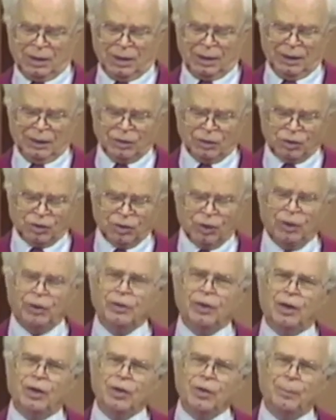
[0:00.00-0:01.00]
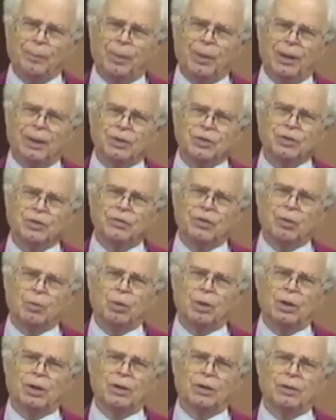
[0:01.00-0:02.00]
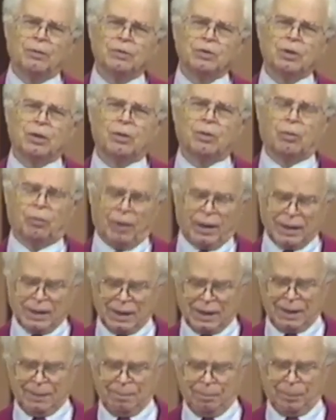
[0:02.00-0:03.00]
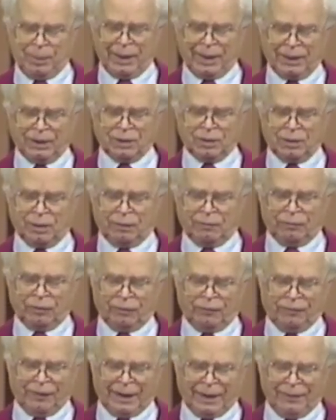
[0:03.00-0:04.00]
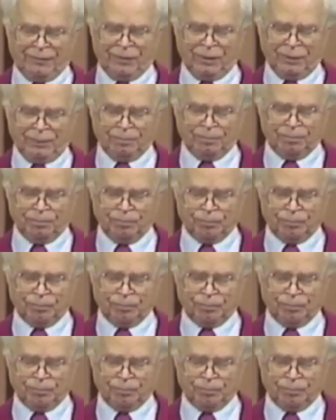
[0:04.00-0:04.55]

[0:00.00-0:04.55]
in certain other parts of the world there was a great impact of revival.